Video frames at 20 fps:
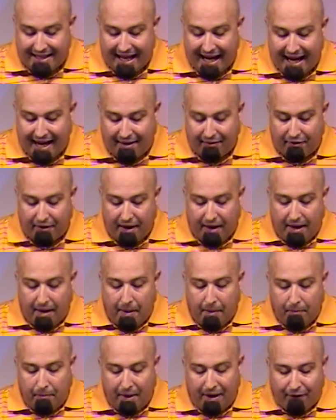Have
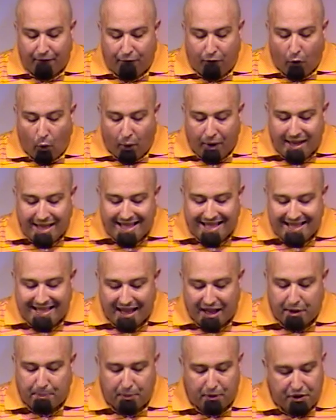been
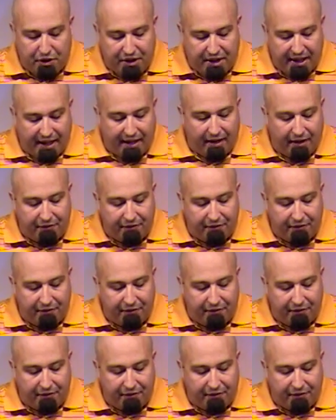46%